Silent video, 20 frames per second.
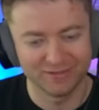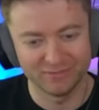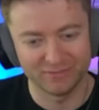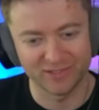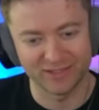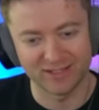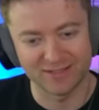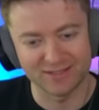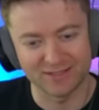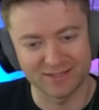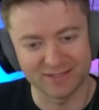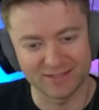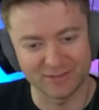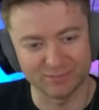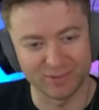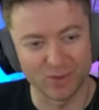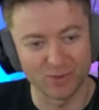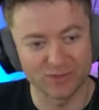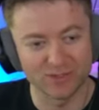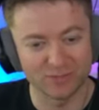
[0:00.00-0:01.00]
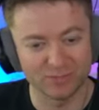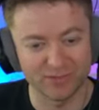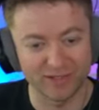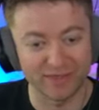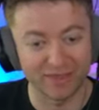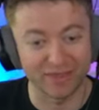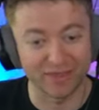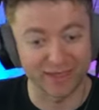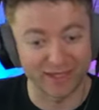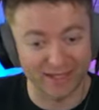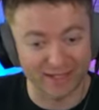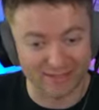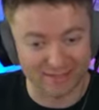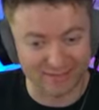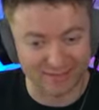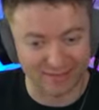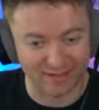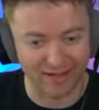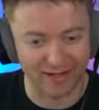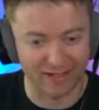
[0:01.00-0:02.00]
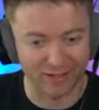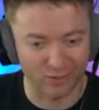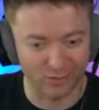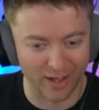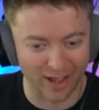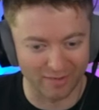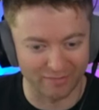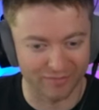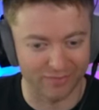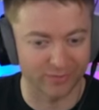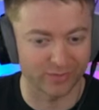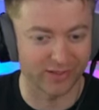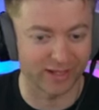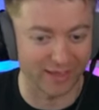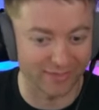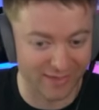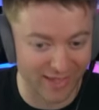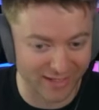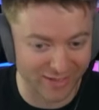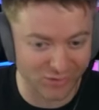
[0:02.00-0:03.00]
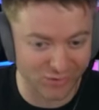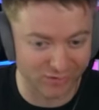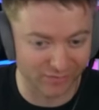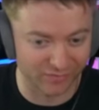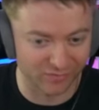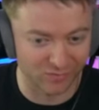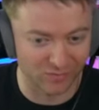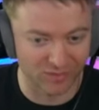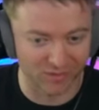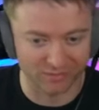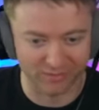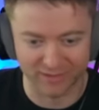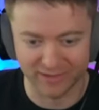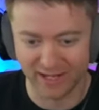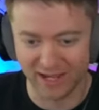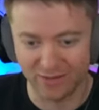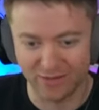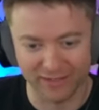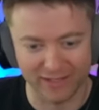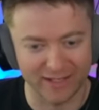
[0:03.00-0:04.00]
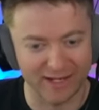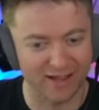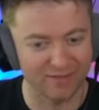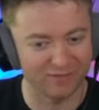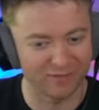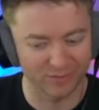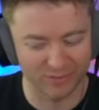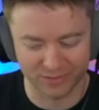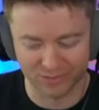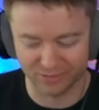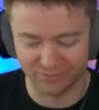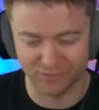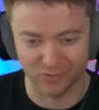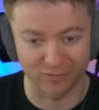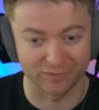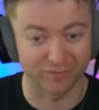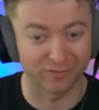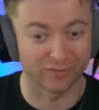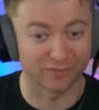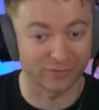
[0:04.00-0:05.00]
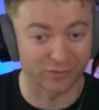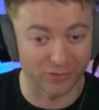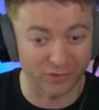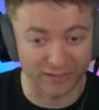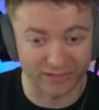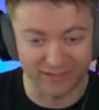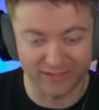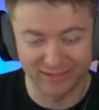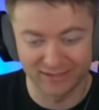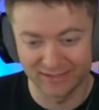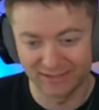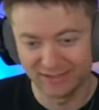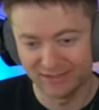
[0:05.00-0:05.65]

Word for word: because he's supposed to play this and I go f3 and then g4. But now I get f3, g4 for free.